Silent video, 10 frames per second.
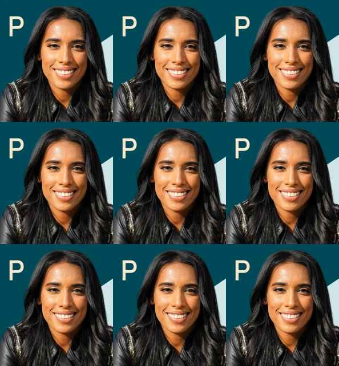
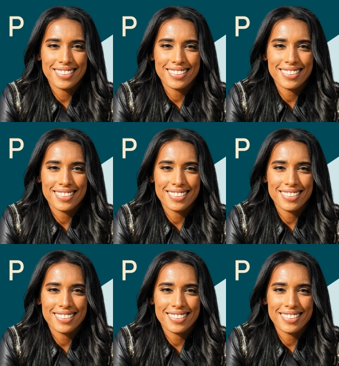
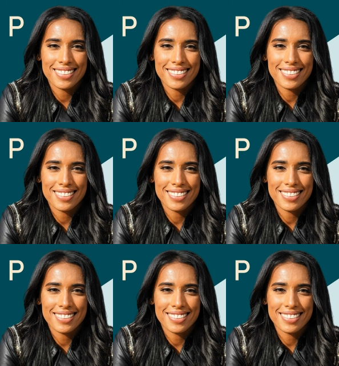
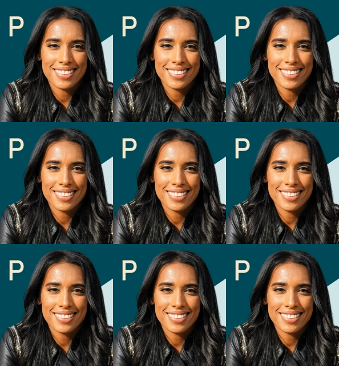(no lip movement)